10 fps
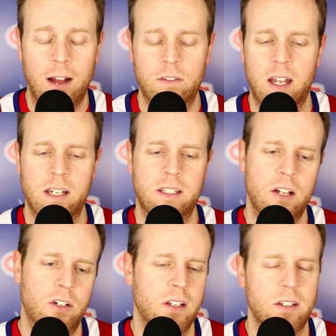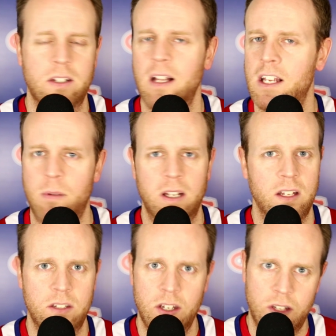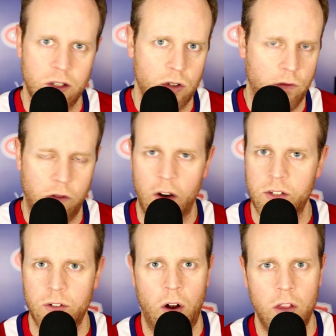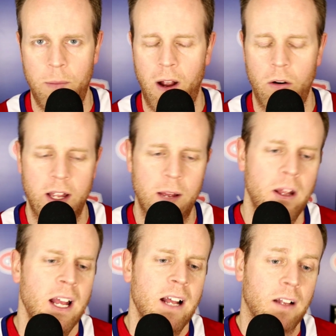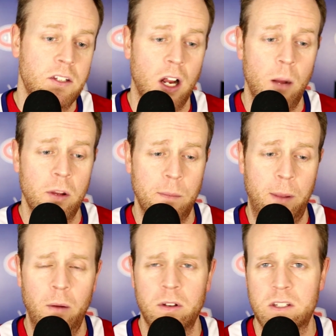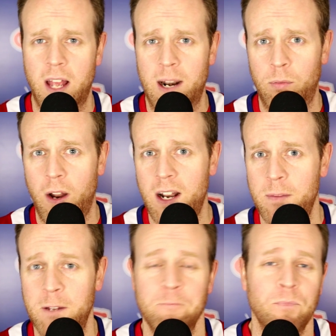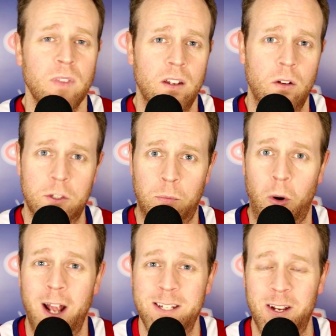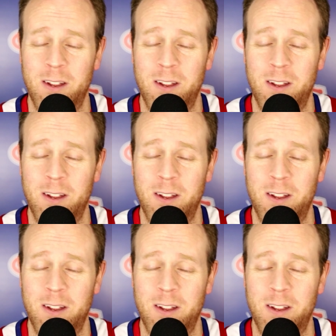after that extension, and still has been consistent so far. So all the power to him. Let's talk about the Penguins lineup, right? I mean, no surprise